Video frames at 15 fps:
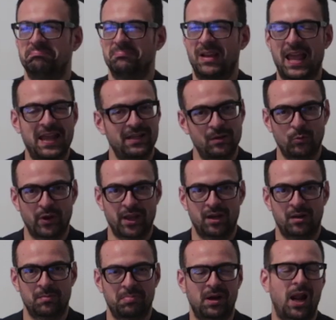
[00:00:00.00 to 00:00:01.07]

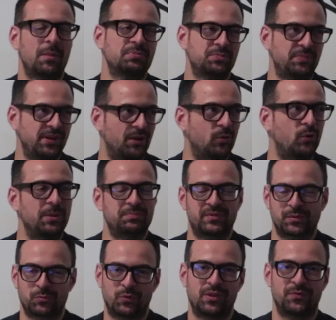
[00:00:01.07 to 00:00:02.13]
anywhere, perhaps be
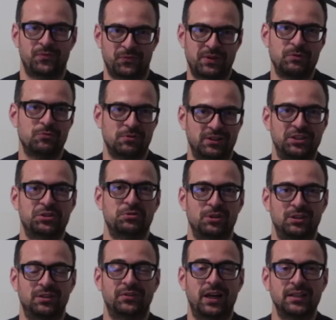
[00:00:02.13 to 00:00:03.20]
equipped with a few additional
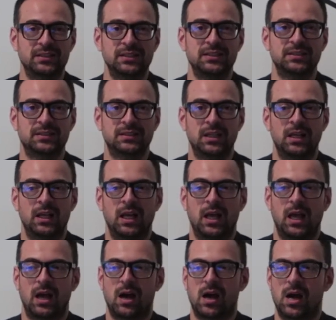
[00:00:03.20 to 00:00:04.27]
devices,
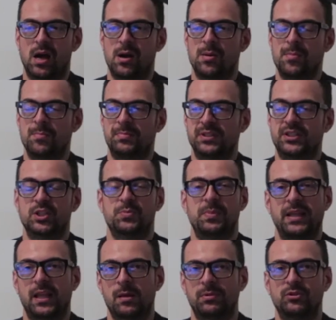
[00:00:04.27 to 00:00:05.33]
but just
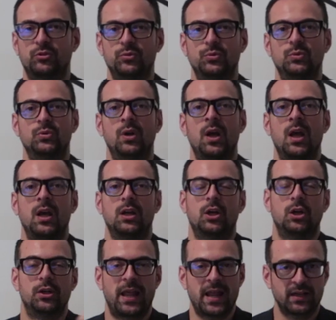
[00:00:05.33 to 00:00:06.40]
being able to
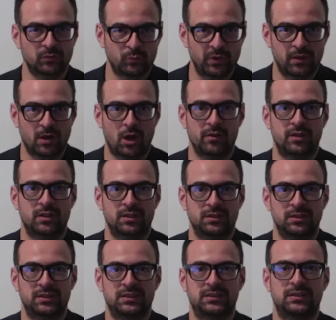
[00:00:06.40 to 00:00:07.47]
connect with
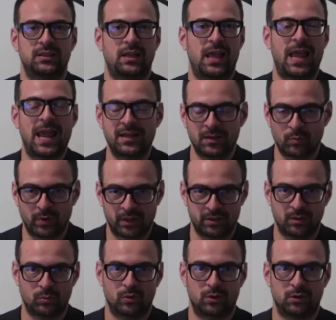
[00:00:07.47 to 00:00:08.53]
others anywhere in
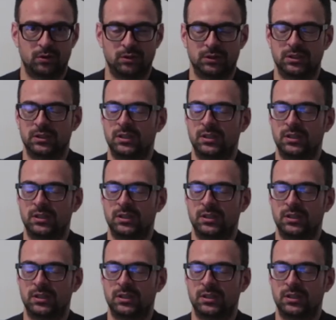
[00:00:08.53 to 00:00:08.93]
the world